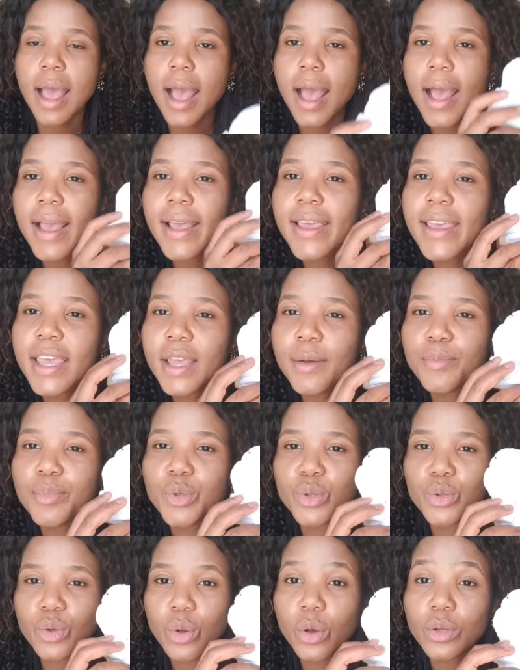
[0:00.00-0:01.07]
I keep
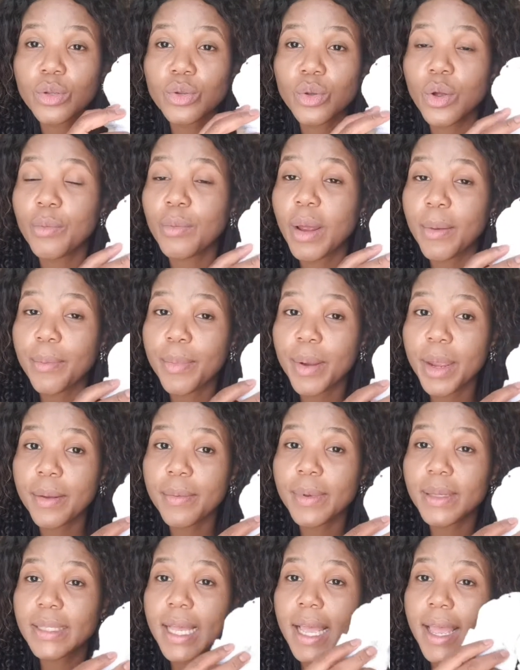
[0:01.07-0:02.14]
socks on my
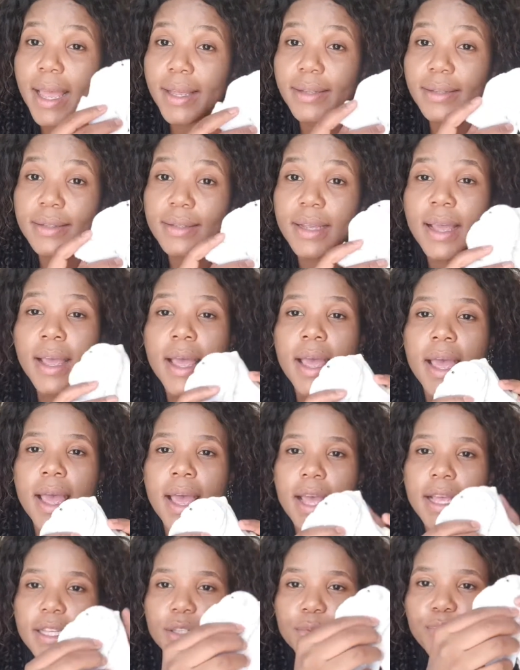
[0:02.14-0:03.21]
baby's hands,
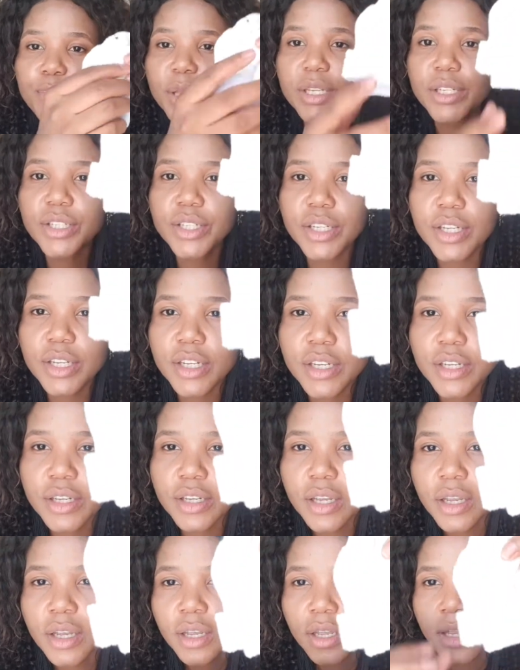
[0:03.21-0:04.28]
especially